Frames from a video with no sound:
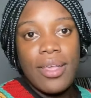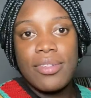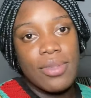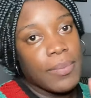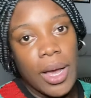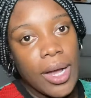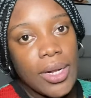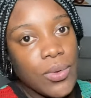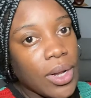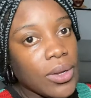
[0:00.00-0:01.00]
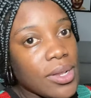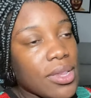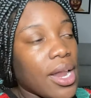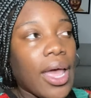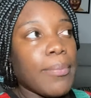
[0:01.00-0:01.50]
So I'm not going to do a look
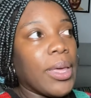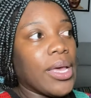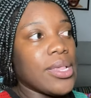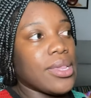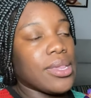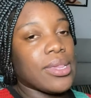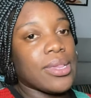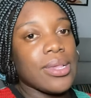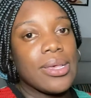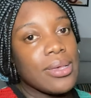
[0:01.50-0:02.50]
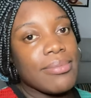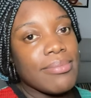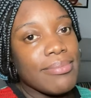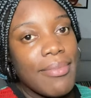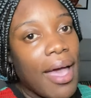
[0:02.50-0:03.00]
tonight because
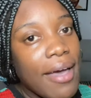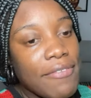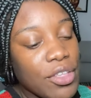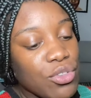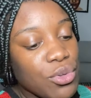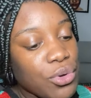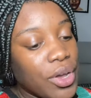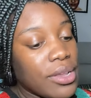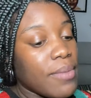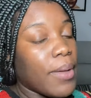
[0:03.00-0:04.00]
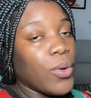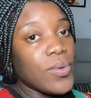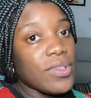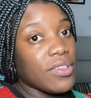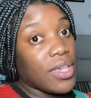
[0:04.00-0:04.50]
I feel so great in my
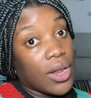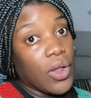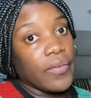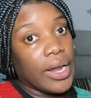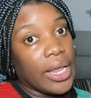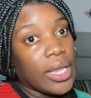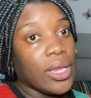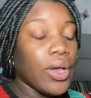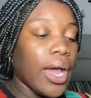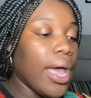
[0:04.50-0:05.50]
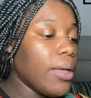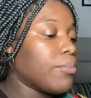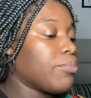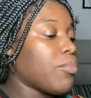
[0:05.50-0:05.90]
own skin already. Right?